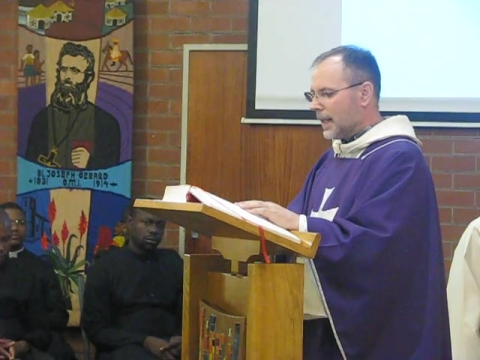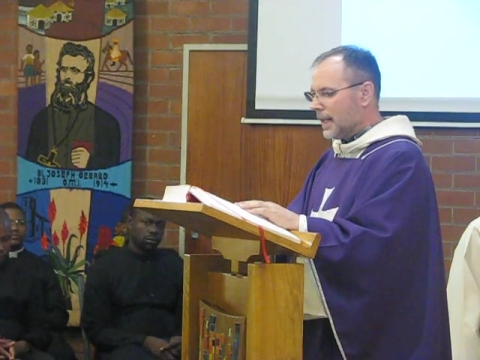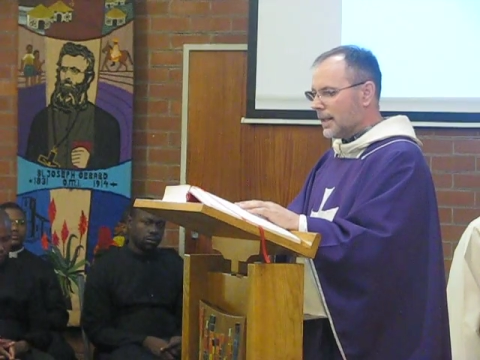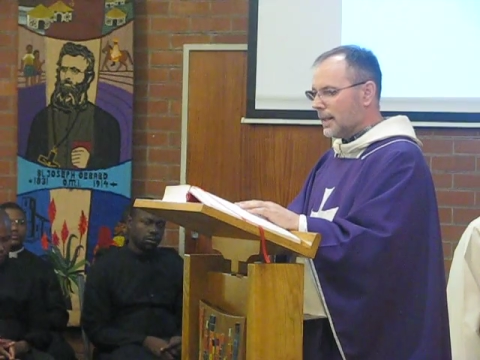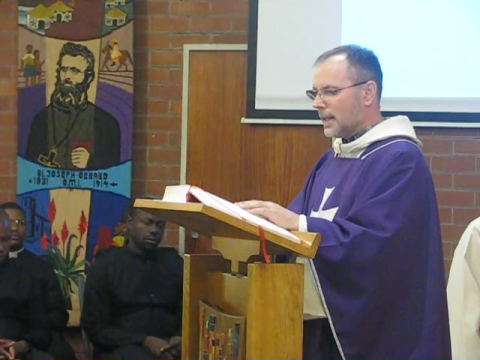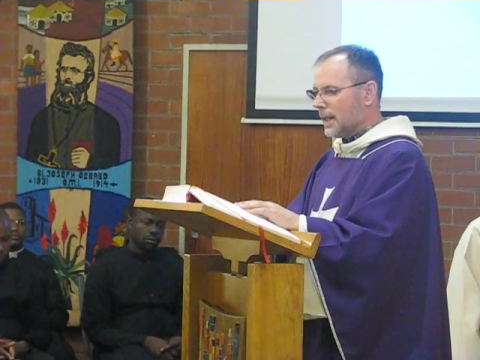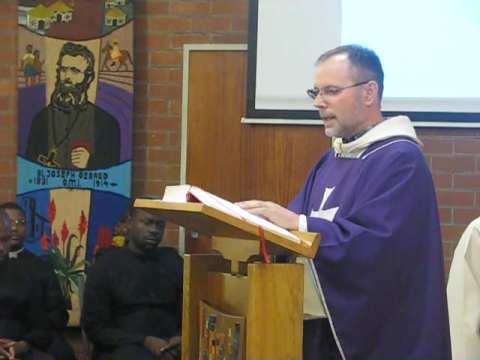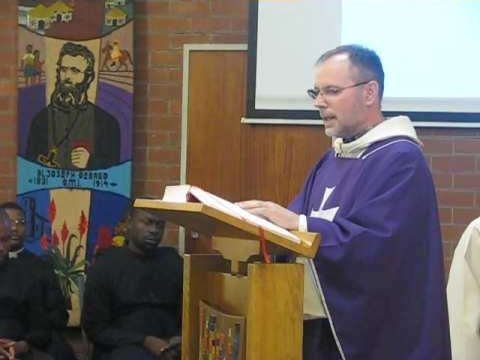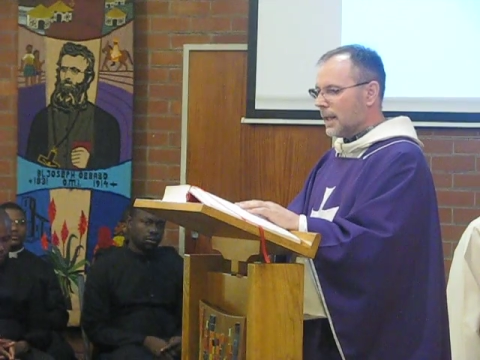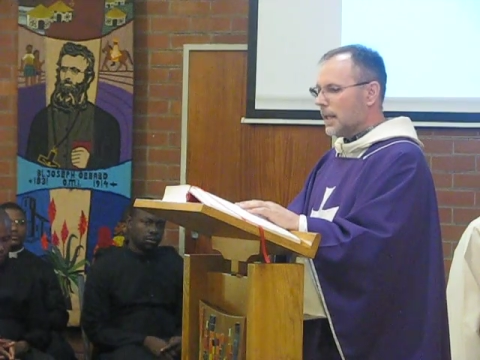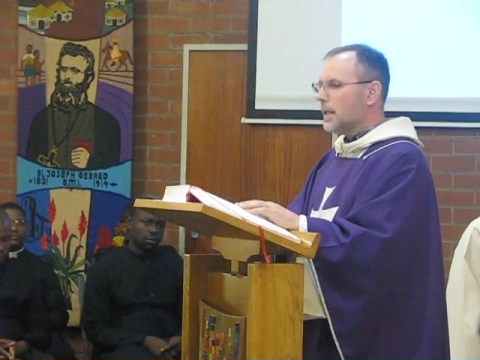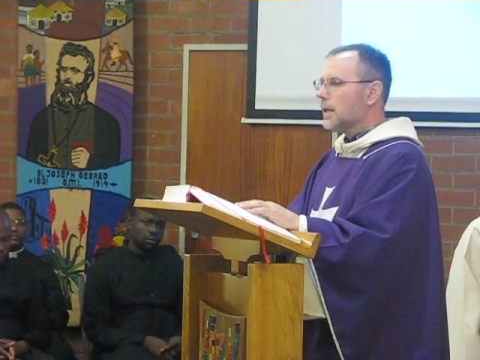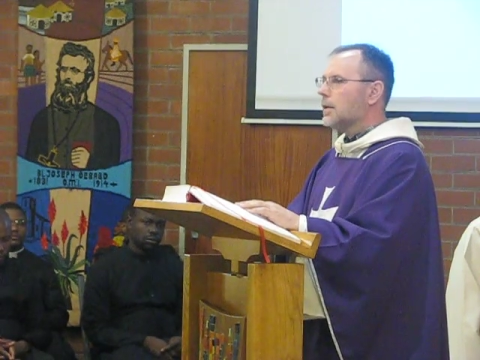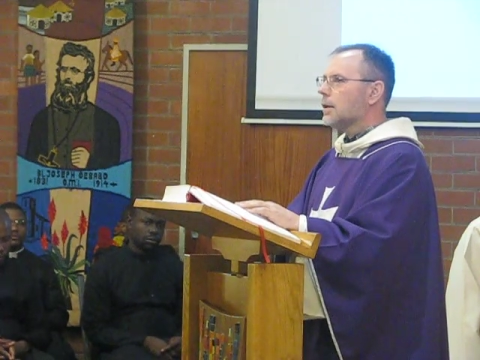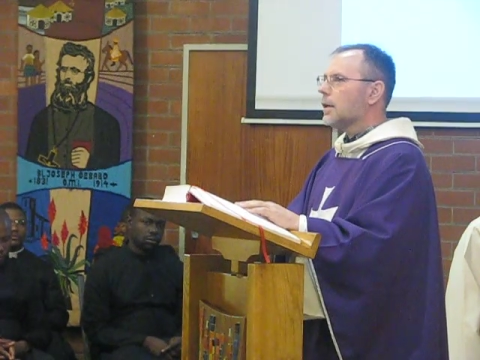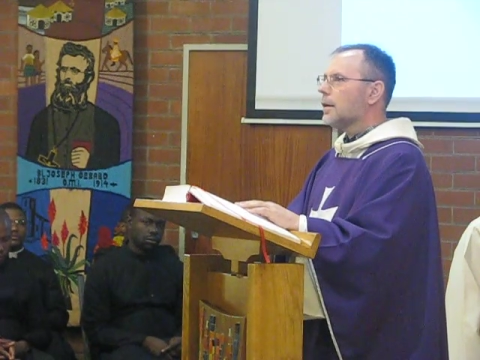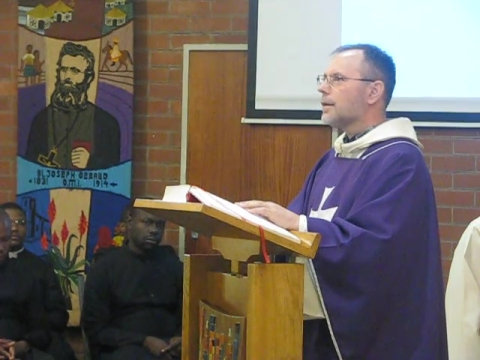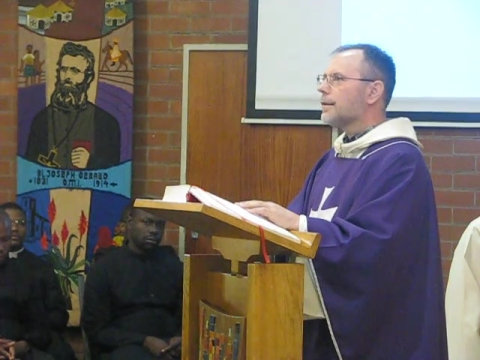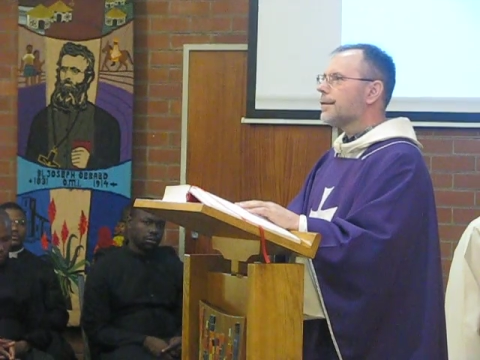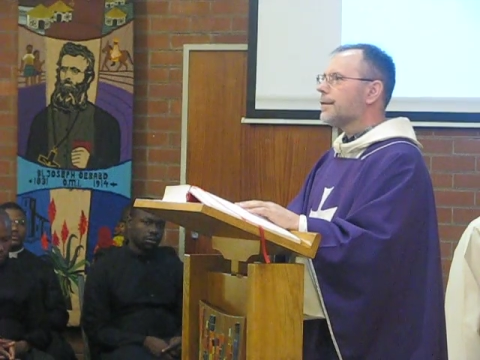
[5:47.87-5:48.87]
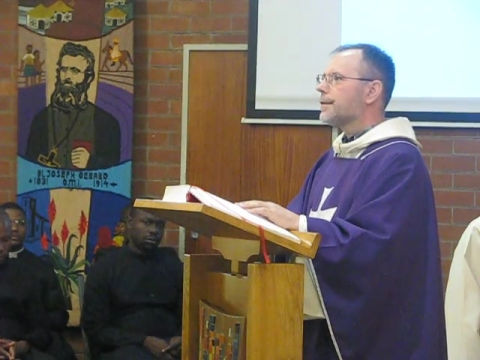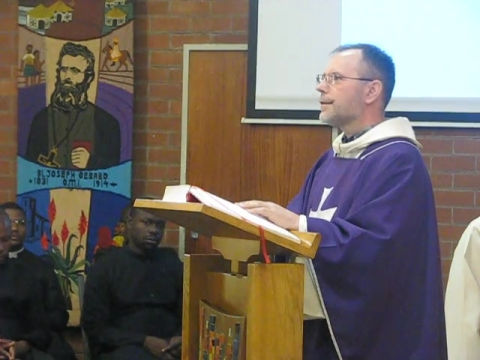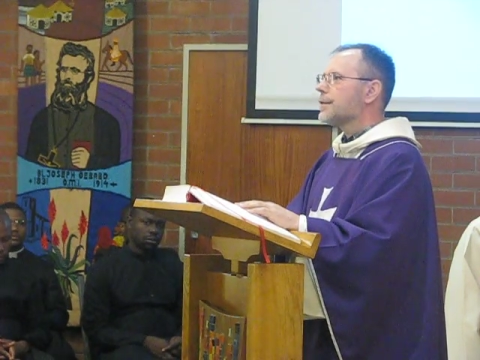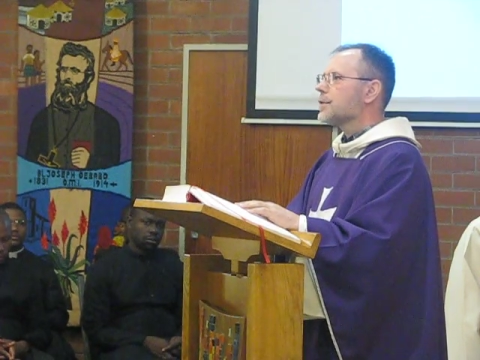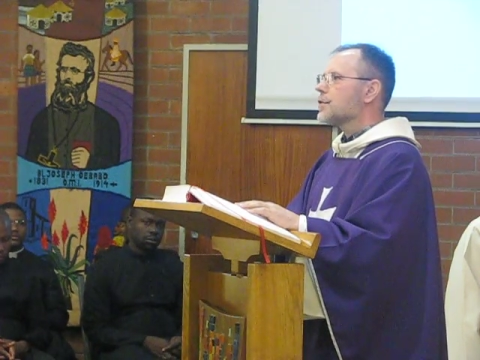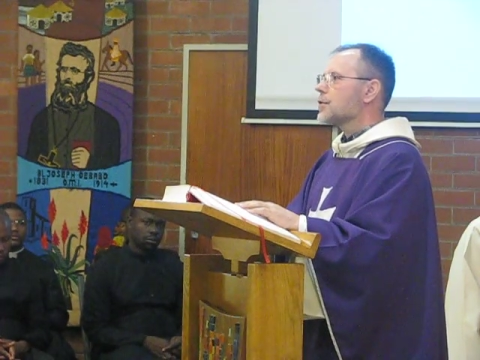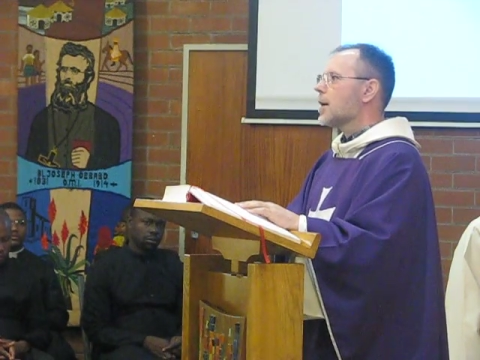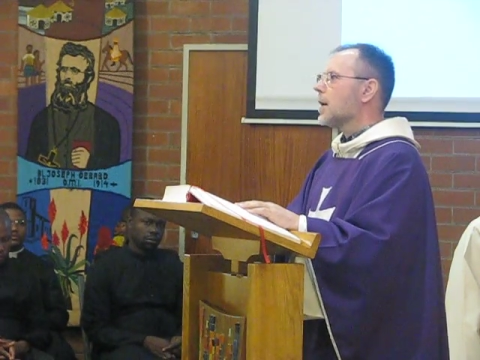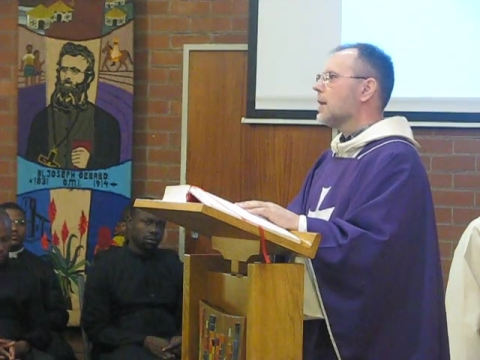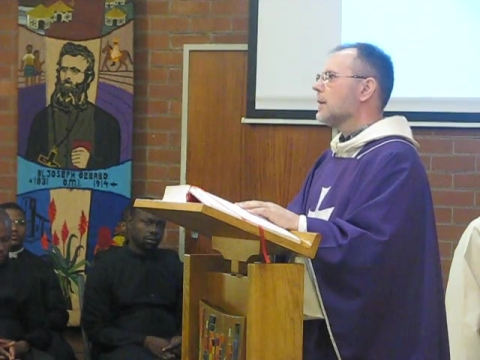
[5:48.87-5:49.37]
in the need of
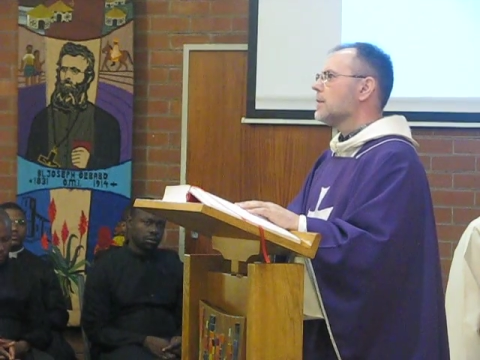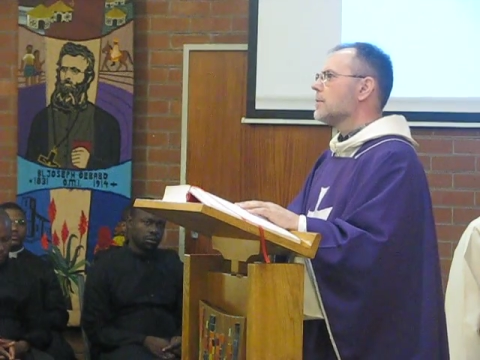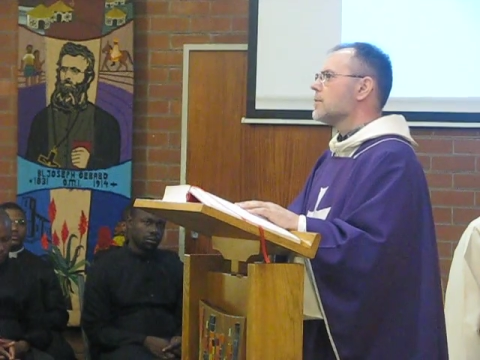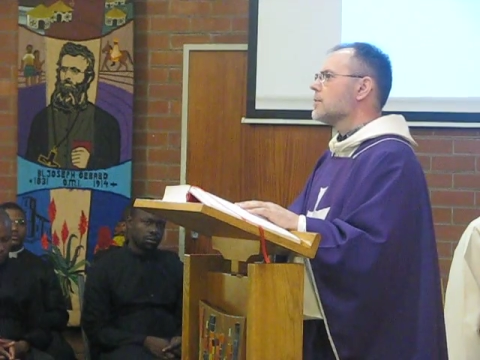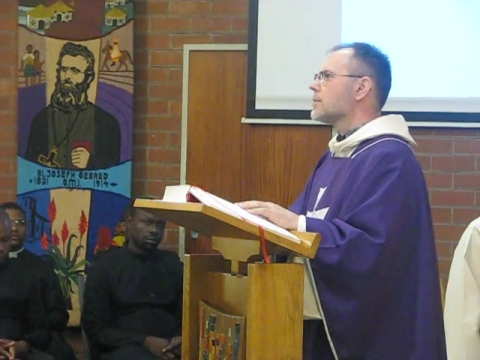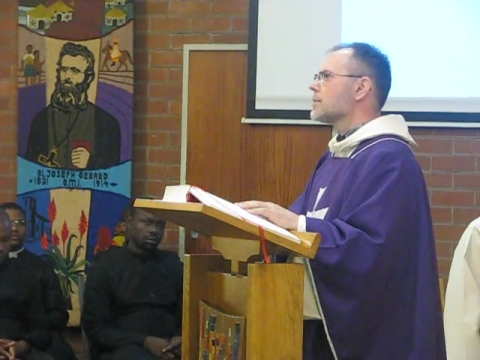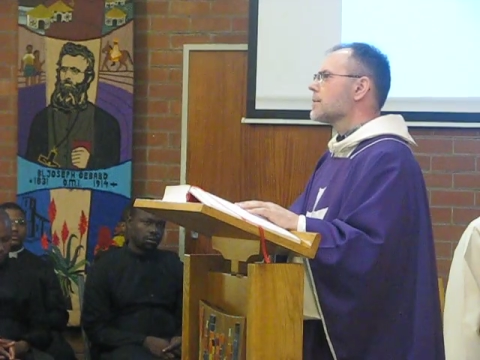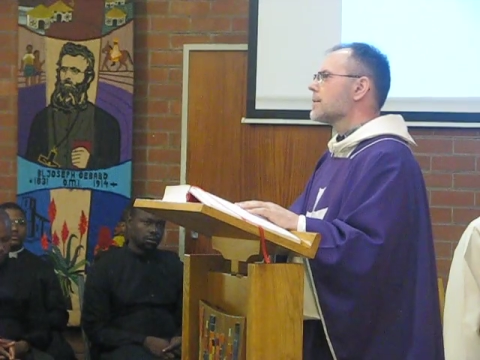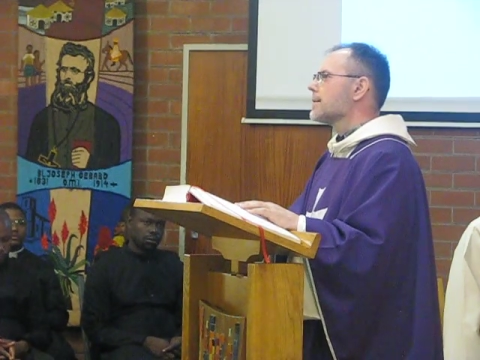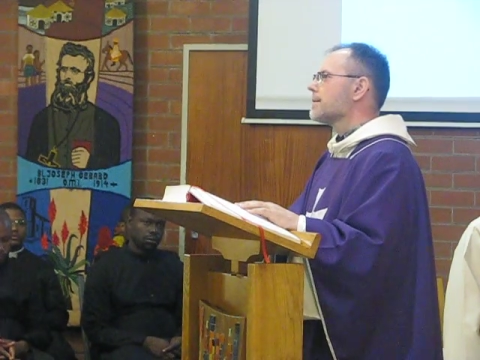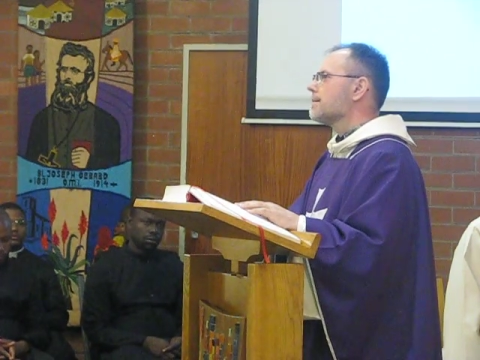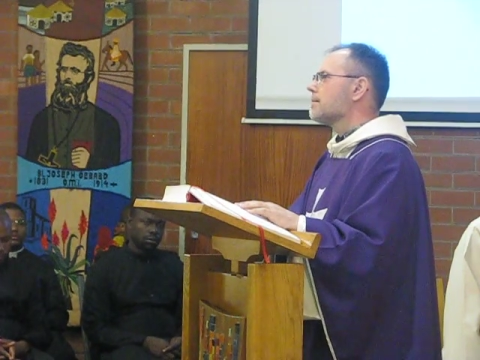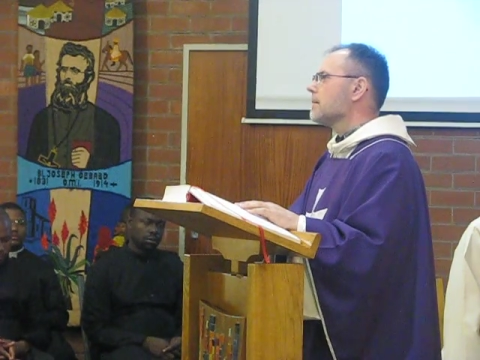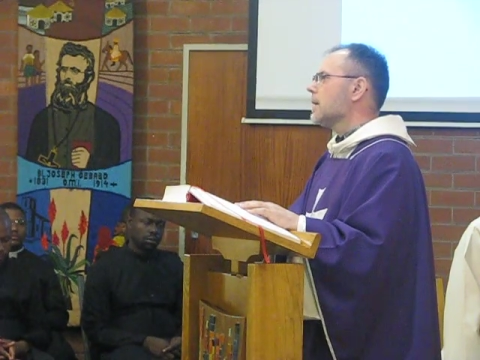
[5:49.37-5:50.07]
change,